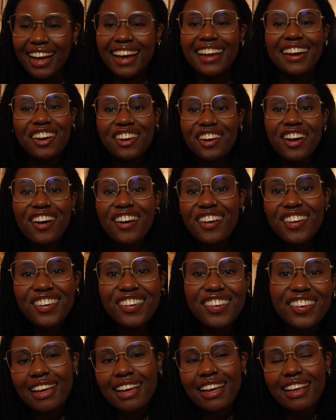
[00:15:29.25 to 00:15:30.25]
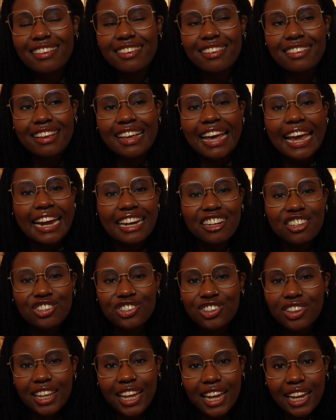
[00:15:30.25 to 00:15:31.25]
I don't know. Is it an
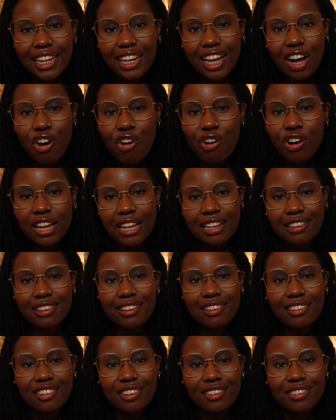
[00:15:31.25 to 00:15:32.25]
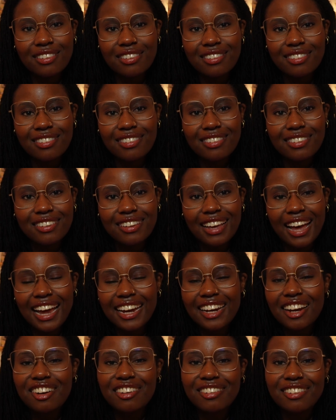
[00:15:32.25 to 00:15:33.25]
age thing, or is it just, I
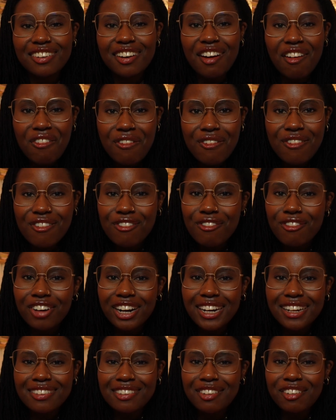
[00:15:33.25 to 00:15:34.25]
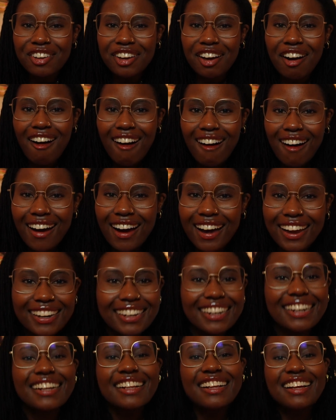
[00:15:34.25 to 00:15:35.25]
don't know what is going
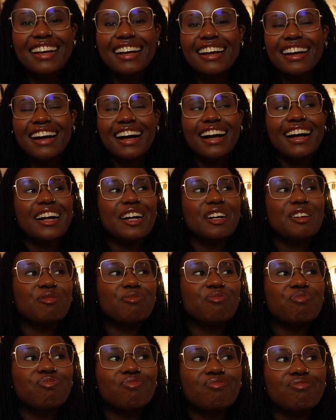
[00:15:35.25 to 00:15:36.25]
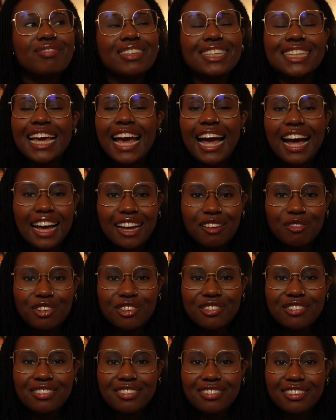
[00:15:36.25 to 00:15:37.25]
on? Yeah, I'm
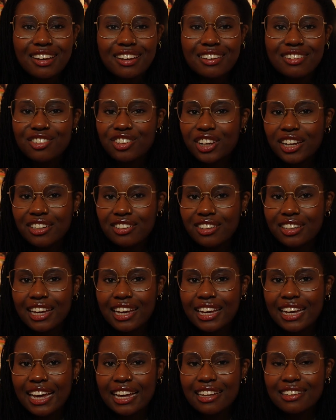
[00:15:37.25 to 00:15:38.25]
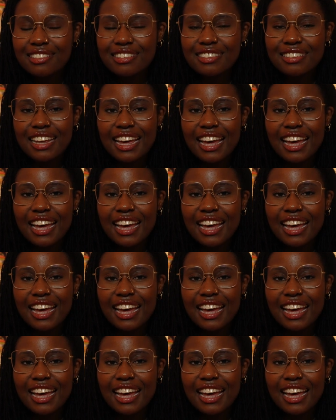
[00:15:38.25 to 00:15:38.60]
just changing, I guess.